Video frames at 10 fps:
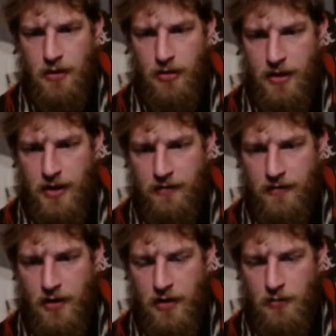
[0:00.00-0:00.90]
that's
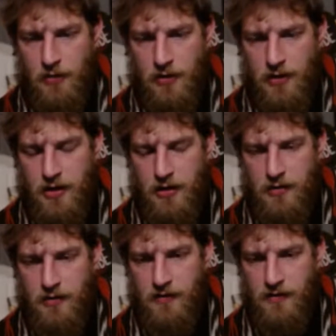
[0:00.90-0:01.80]
kind of where that
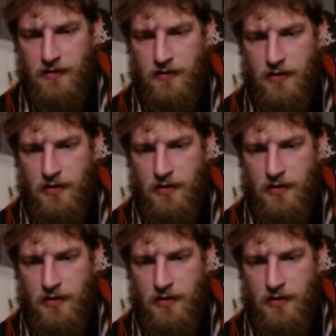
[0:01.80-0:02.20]
is.